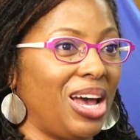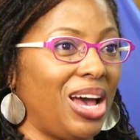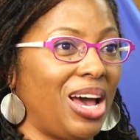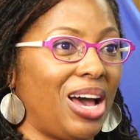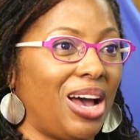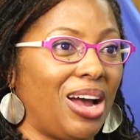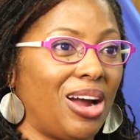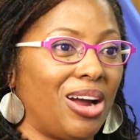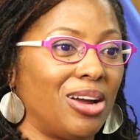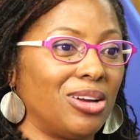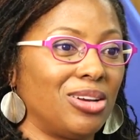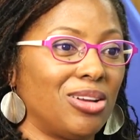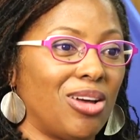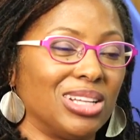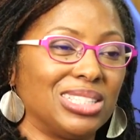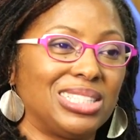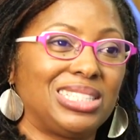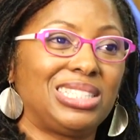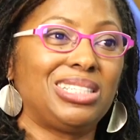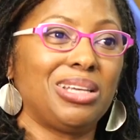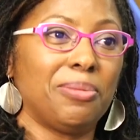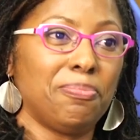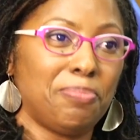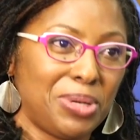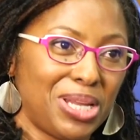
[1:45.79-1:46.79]
are not
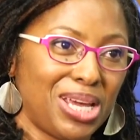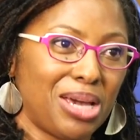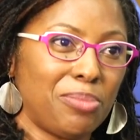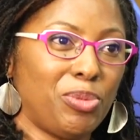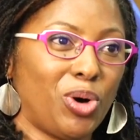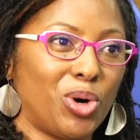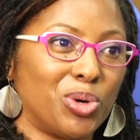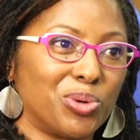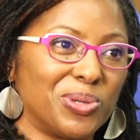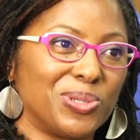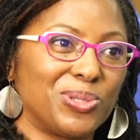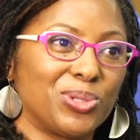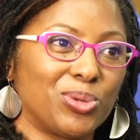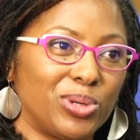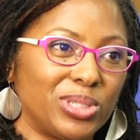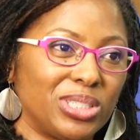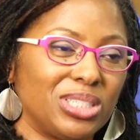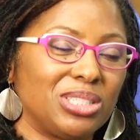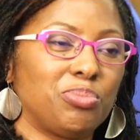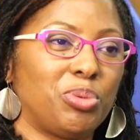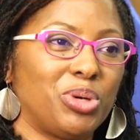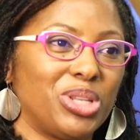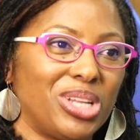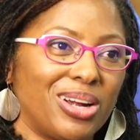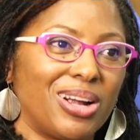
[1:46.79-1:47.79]
simply about
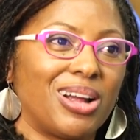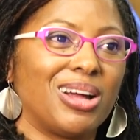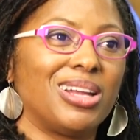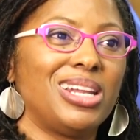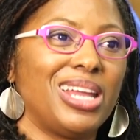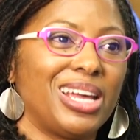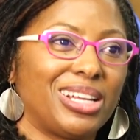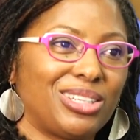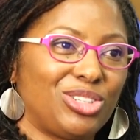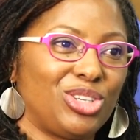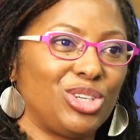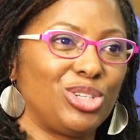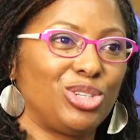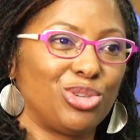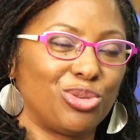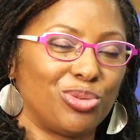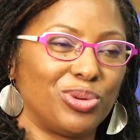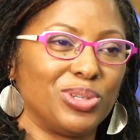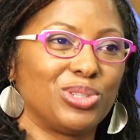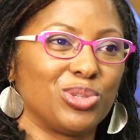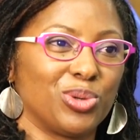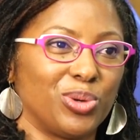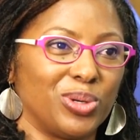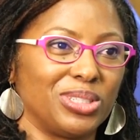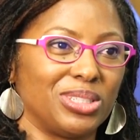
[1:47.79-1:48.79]
resources, but they're connected to
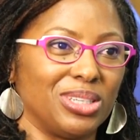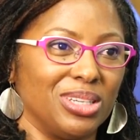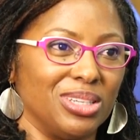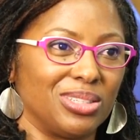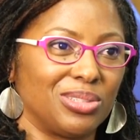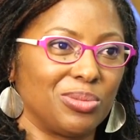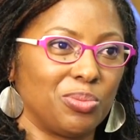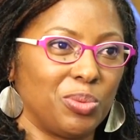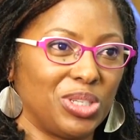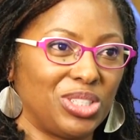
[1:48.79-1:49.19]
resources,